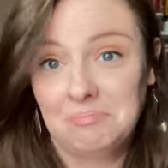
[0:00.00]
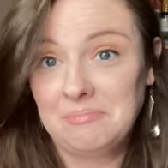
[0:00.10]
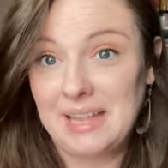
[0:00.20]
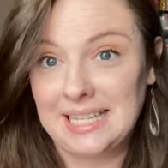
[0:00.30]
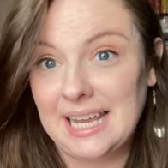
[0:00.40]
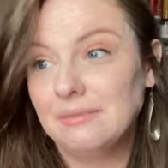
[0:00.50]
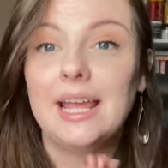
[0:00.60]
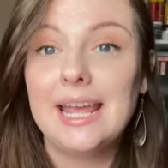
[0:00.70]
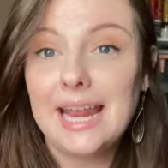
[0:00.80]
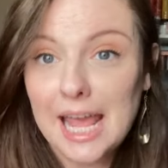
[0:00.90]
That's it.
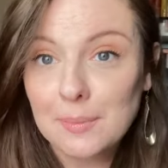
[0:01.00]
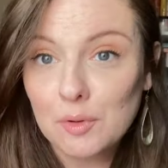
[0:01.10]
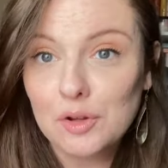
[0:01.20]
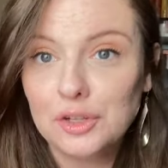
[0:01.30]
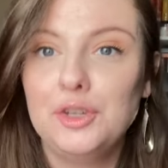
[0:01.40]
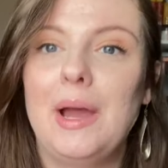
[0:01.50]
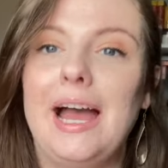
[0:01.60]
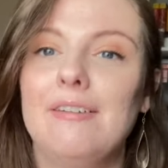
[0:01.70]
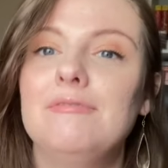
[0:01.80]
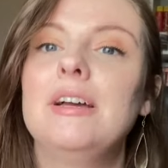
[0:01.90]
In April, you
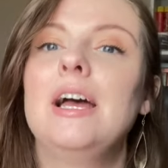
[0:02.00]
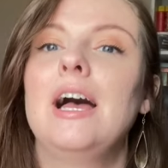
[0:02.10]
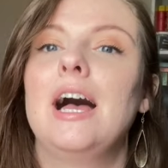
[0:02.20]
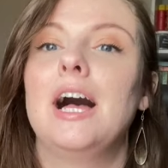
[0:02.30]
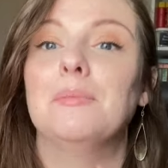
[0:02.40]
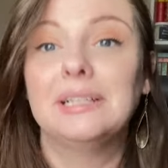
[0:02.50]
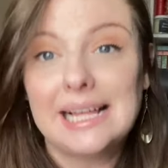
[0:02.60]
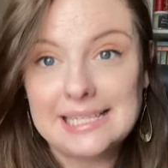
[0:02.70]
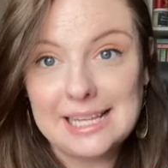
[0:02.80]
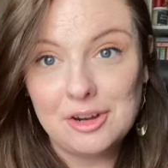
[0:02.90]
have um,
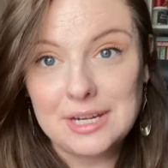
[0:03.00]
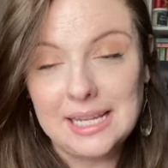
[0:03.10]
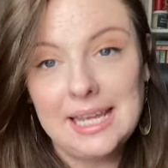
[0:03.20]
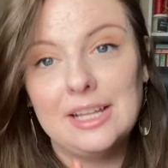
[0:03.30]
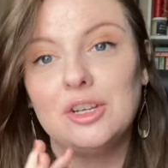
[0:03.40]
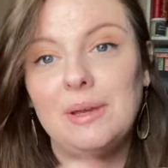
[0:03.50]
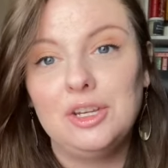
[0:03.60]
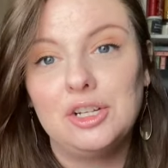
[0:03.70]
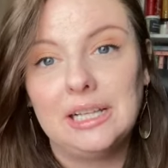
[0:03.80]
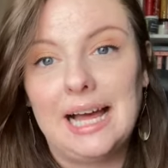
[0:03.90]
classes that you're taking, and so
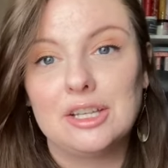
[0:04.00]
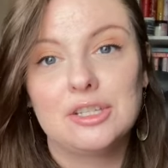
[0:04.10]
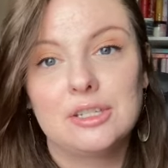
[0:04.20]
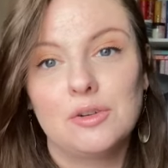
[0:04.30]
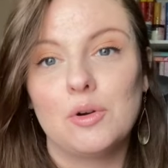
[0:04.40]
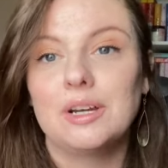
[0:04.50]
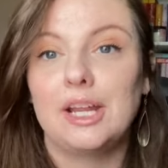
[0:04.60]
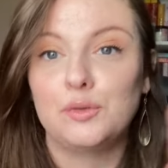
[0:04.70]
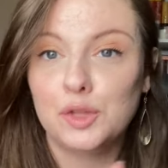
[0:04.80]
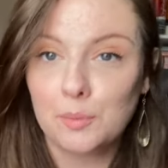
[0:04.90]
each class
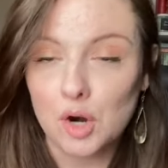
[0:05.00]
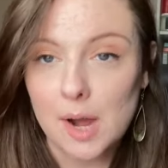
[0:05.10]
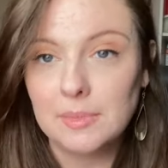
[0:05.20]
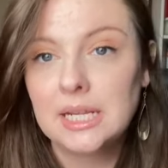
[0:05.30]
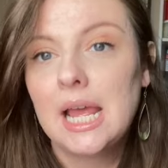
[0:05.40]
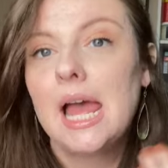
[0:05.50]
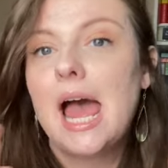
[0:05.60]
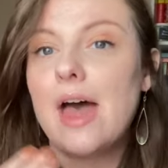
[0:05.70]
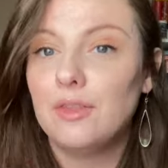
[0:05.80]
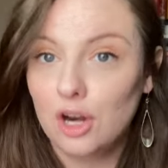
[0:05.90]
coordinates with a prompt,
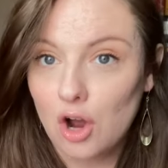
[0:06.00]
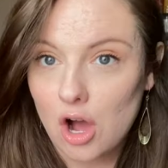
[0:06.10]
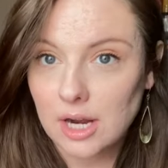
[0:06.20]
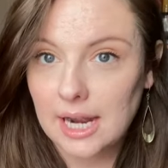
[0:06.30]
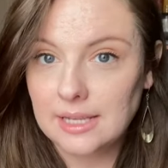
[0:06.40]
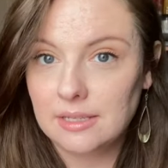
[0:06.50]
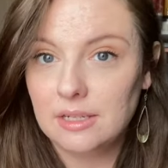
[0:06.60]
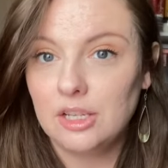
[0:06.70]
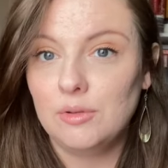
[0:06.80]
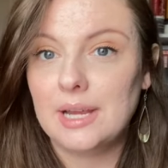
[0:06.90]
and then in
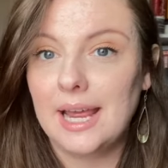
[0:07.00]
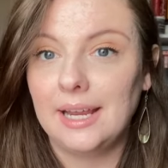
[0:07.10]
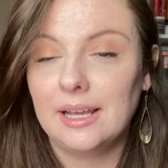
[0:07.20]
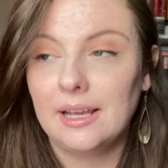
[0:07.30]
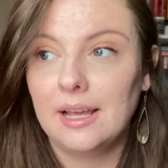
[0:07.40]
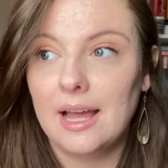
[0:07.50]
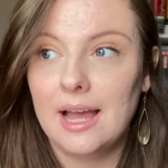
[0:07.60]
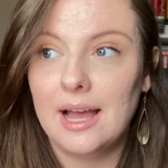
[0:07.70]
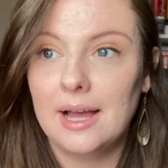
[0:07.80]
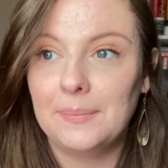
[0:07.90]
August, you take
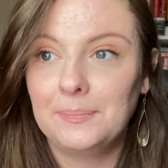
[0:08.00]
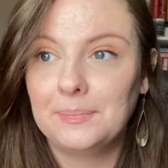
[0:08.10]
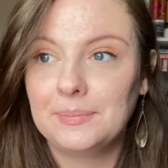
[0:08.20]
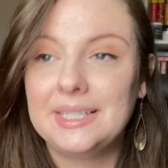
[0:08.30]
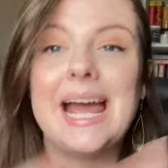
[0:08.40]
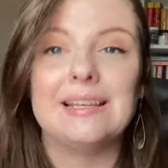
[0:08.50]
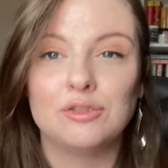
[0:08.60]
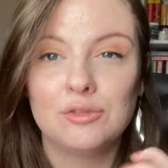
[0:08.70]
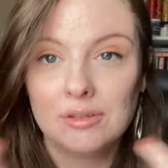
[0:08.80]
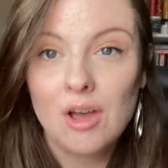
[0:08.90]
uh,
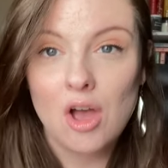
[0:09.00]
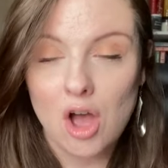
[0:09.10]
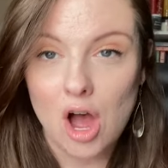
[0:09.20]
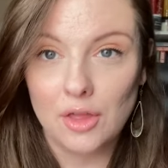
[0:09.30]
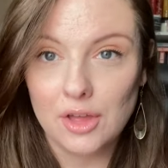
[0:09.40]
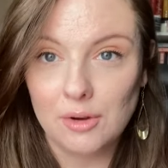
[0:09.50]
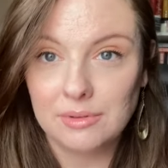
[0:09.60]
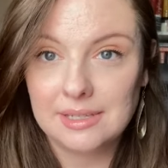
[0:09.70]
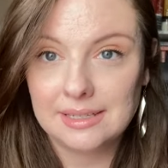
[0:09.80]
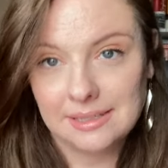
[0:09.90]
tests on
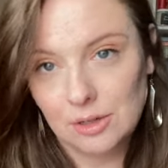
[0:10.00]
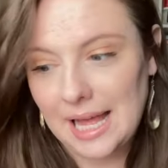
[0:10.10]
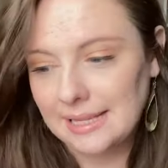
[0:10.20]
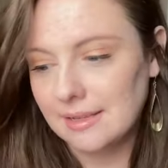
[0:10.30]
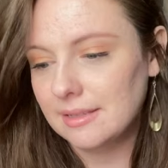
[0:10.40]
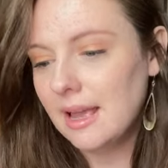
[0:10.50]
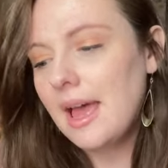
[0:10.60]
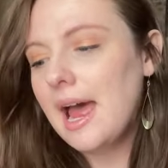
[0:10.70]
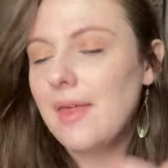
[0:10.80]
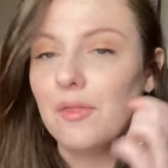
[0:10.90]
those classes,
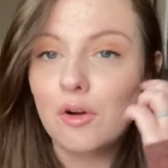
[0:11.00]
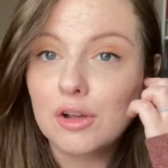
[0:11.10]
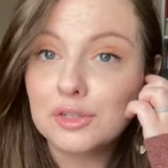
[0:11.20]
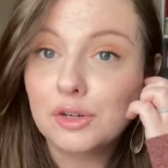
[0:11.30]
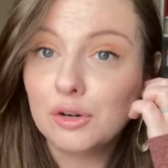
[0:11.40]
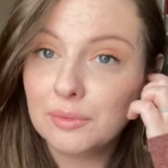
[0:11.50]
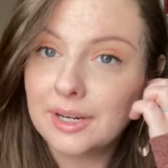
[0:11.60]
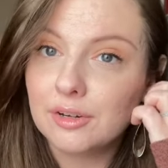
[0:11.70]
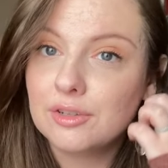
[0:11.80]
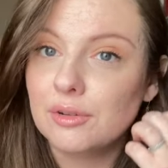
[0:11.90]
and then there are also
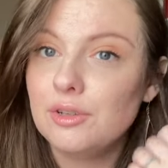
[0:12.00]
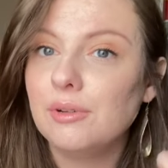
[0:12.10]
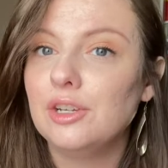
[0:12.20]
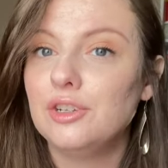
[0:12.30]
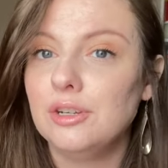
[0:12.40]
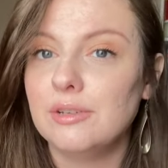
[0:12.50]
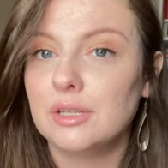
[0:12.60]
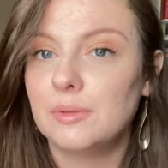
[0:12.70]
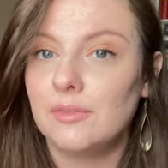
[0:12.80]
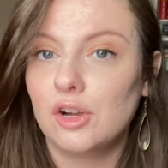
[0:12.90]
careers, so you can choose a
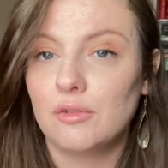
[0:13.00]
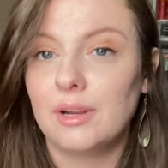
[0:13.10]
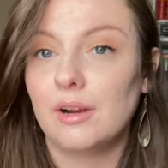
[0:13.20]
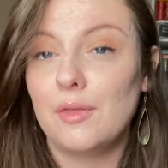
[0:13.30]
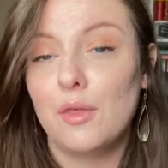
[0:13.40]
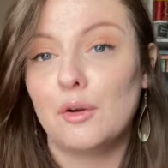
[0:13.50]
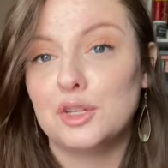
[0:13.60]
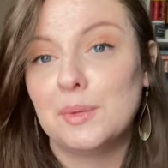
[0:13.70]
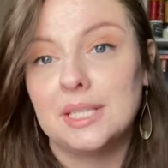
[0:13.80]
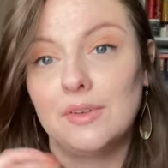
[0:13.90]
specific career, and then there are
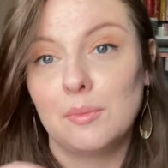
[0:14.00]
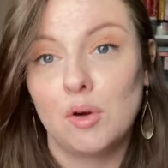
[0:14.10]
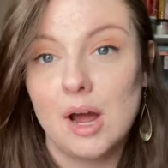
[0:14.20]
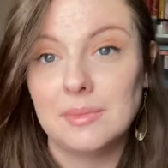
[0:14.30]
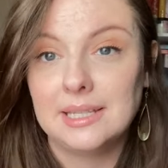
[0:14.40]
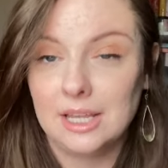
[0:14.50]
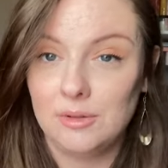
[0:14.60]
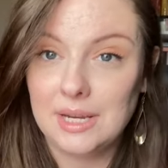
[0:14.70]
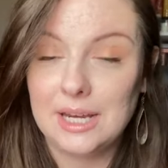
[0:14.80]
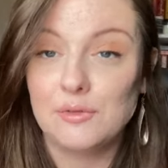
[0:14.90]
specific prompts that
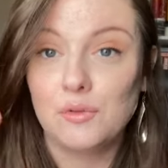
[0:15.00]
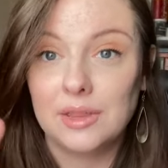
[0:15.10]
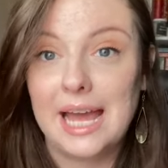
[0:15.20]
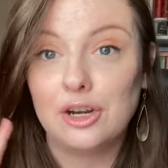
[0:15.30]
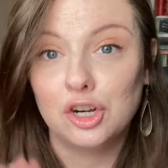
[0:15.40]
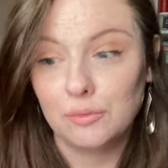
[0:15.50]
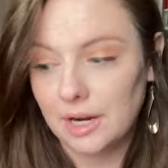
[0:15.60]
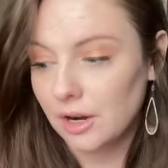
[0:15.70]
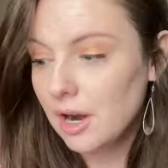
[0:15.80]
you need for that career.